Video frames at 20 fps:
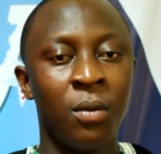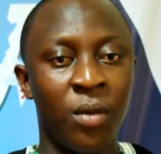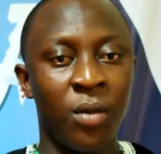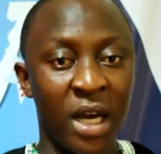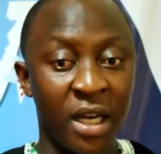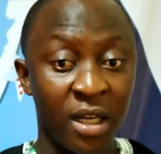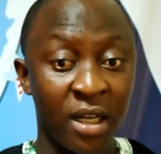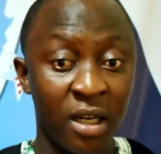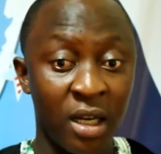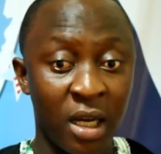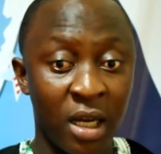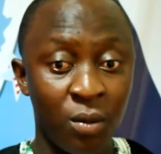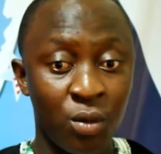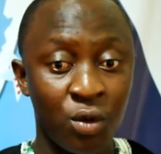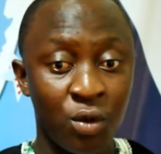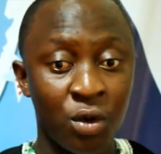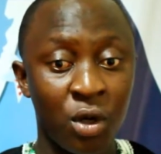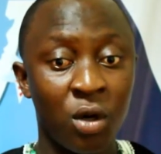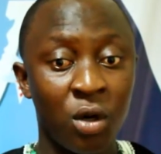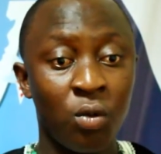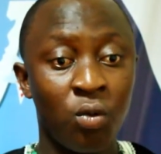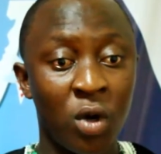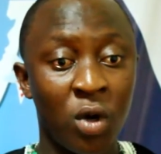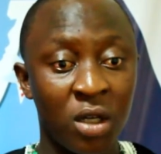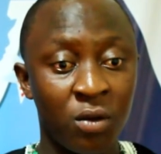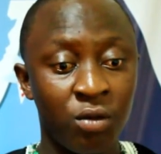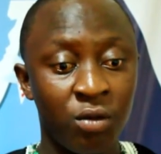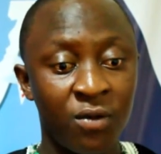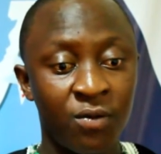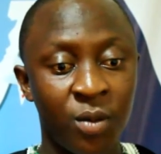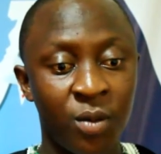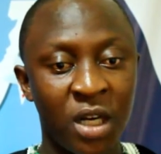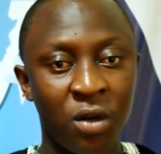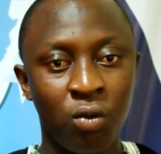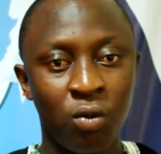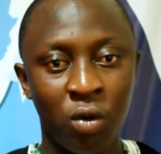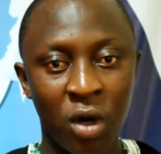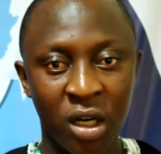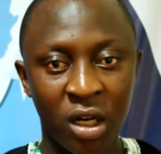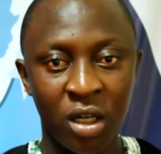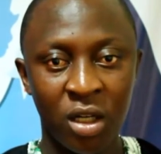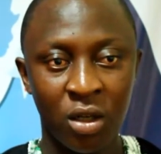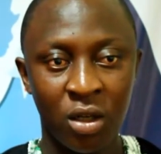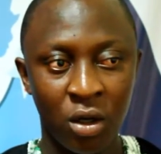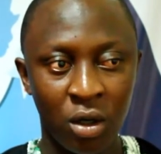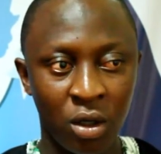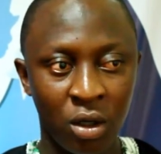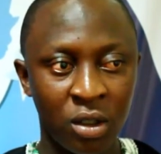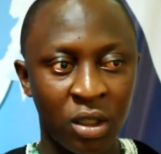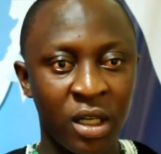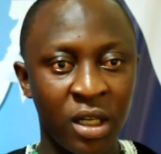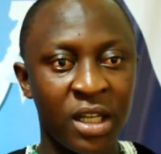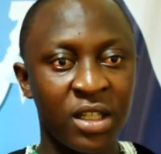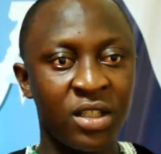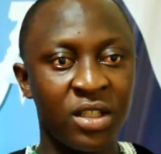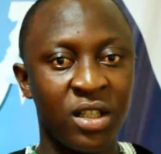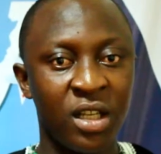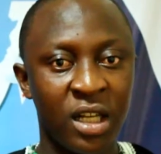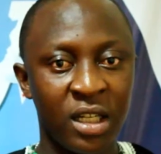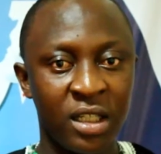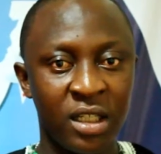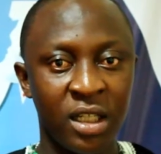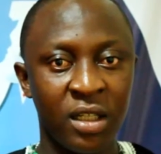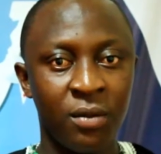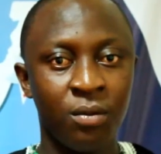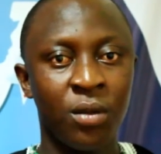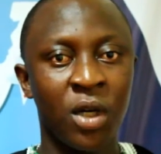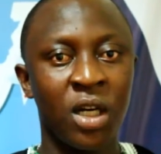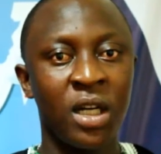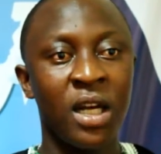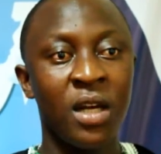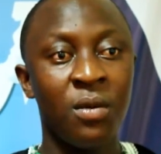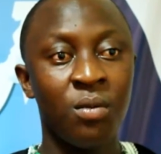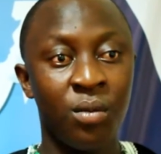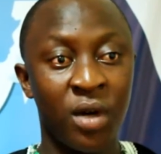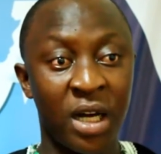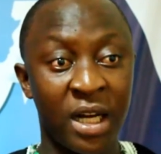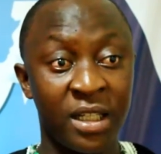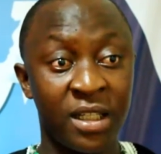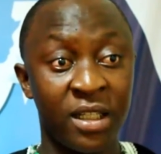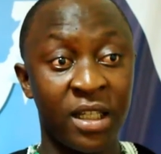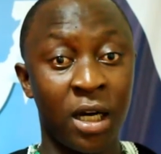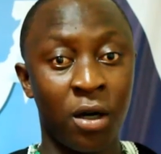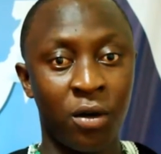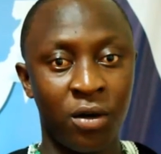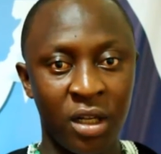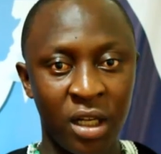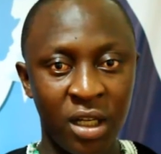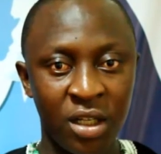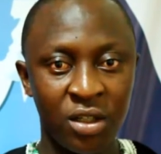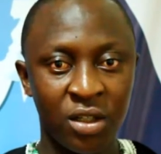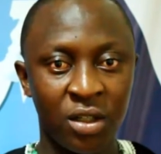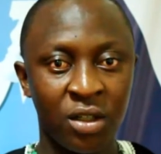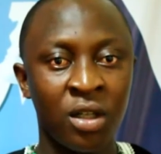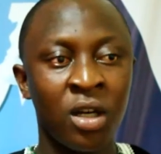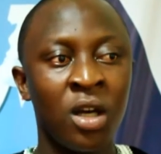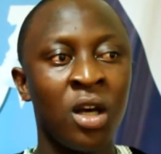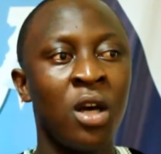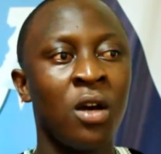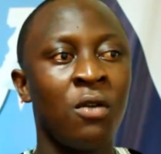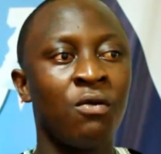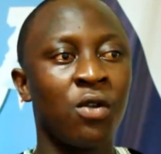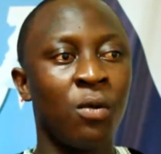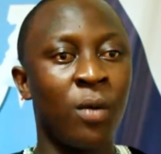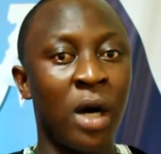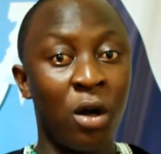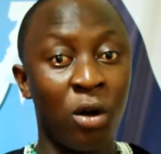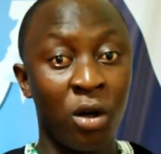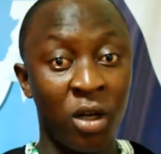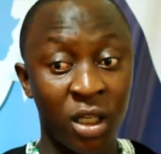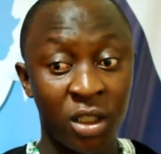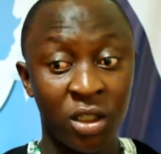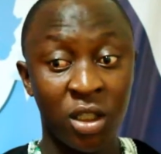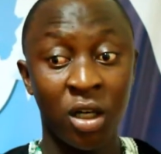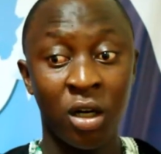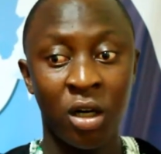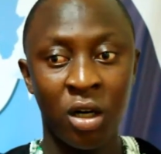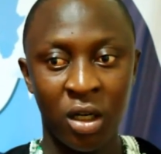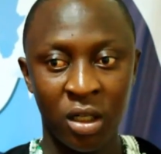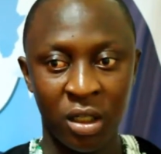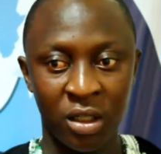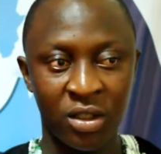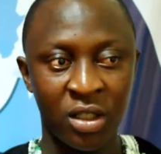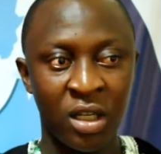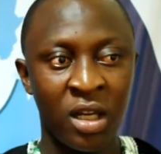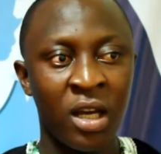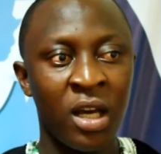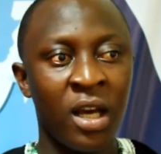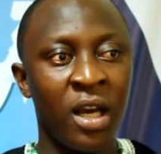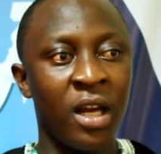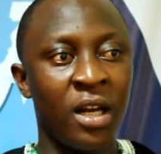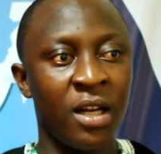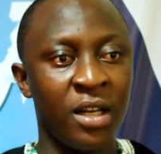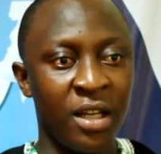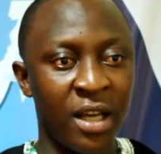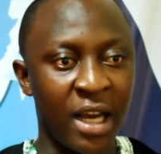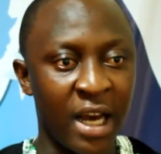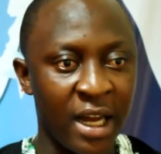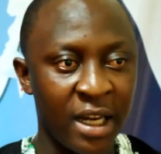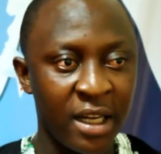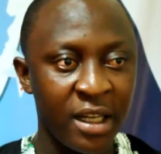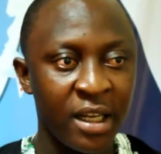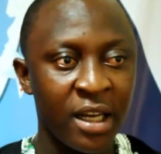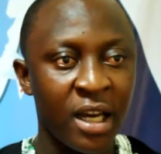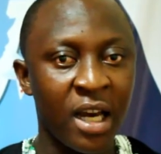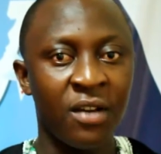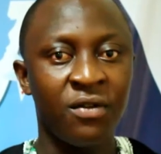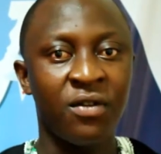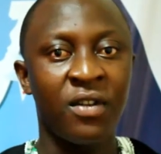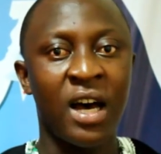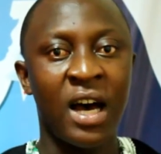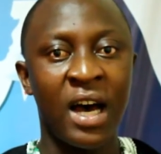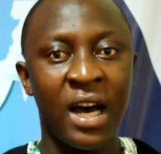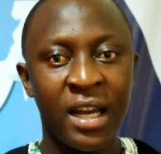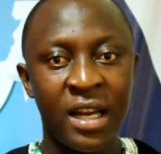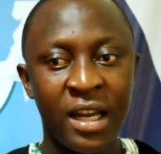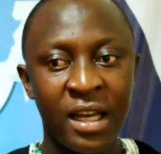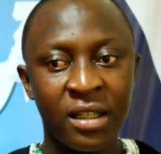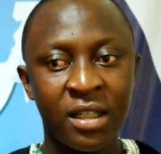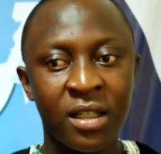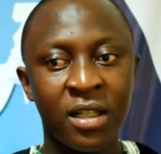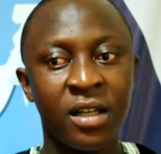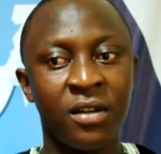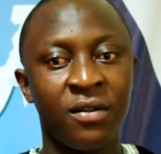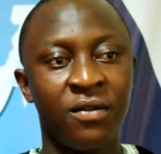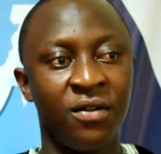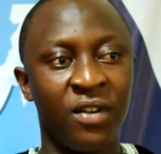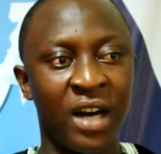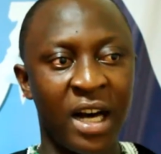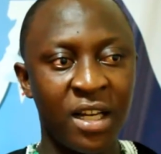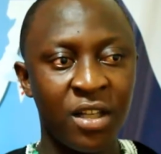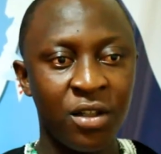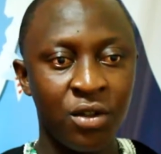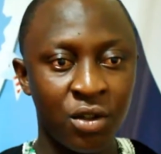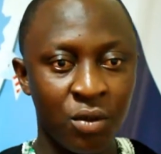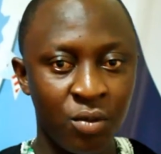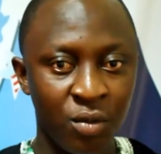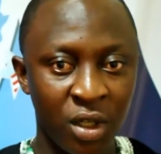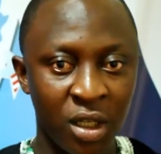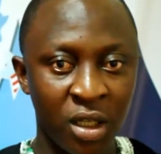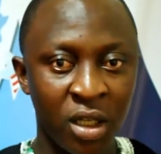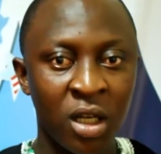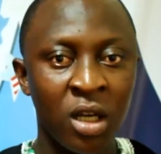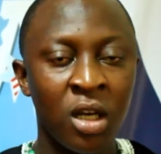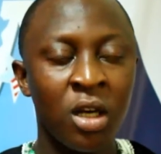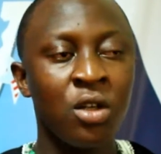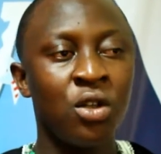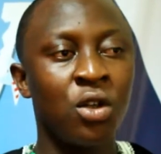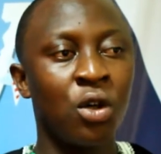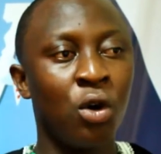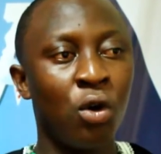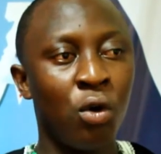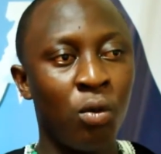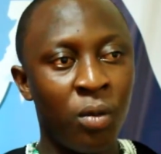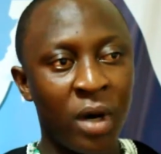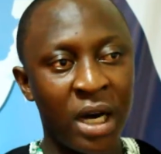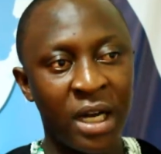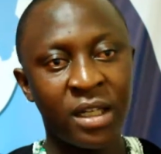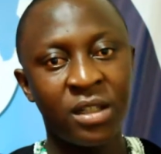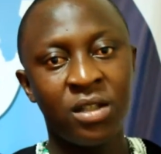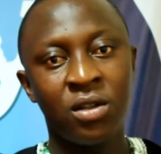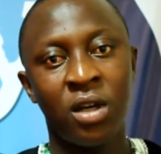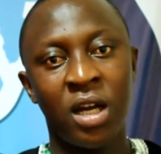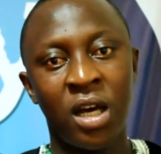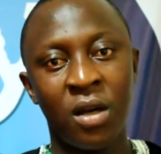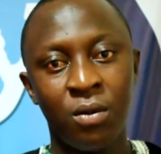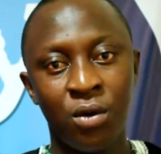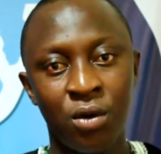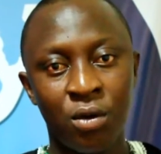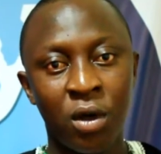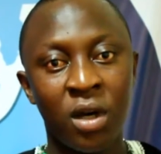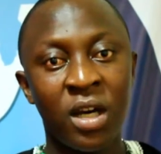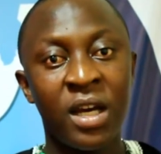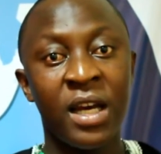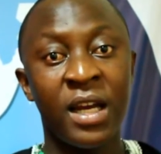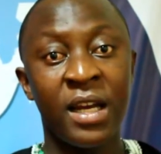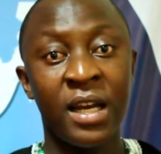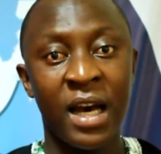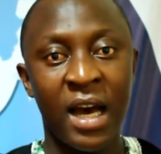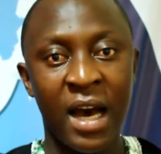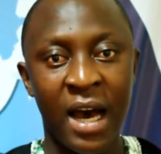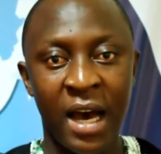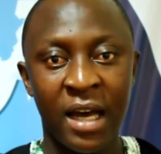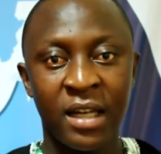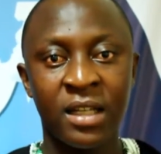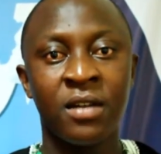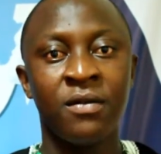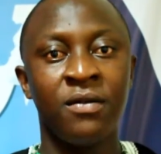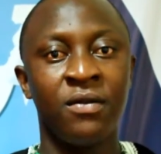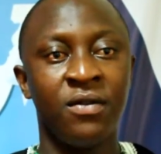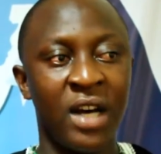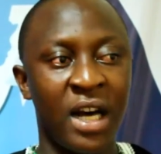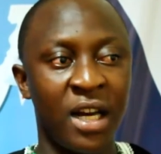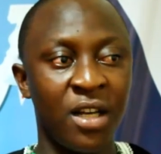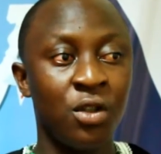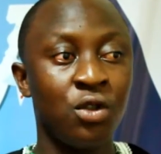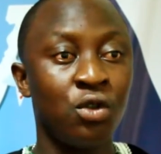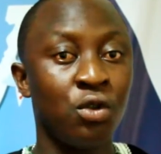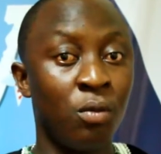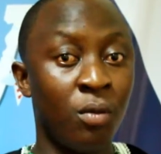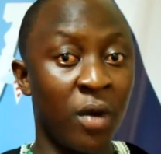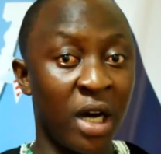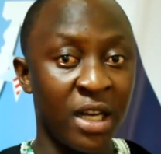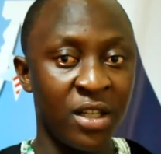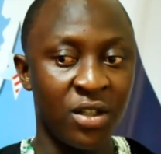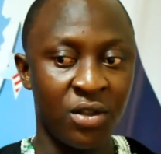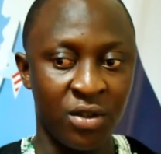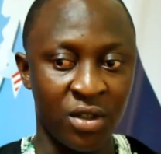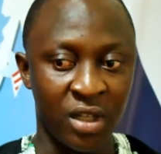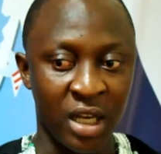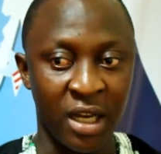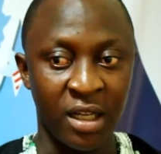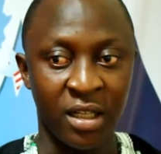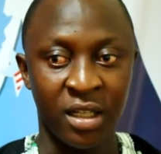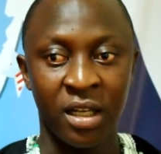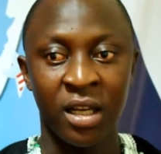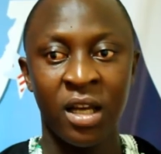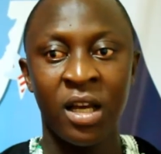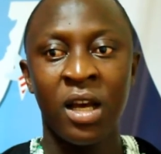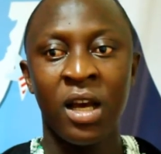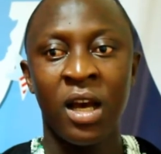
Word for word: Back in Liberia, what we've been working on is nothing but impacting our nation from our little corners. And Yali have added a value to me to go back to Liberia and add value to my society.